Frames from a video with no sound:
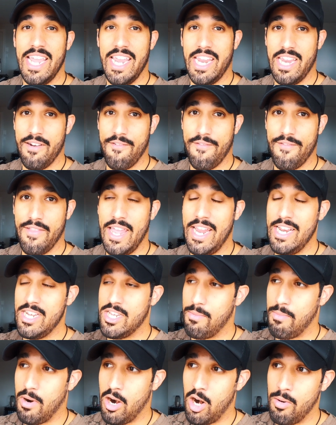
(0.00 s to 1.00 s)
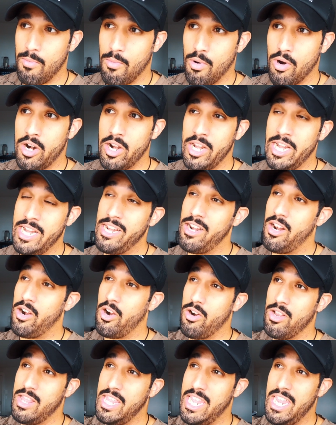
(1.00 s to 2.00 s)
taking a flight tomorrow morning
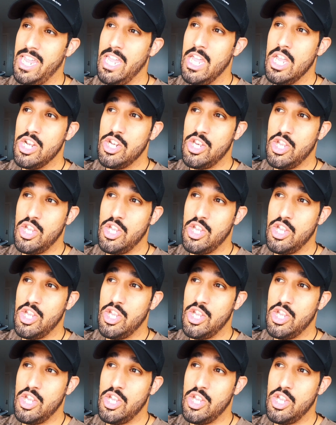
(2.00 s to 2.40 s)
early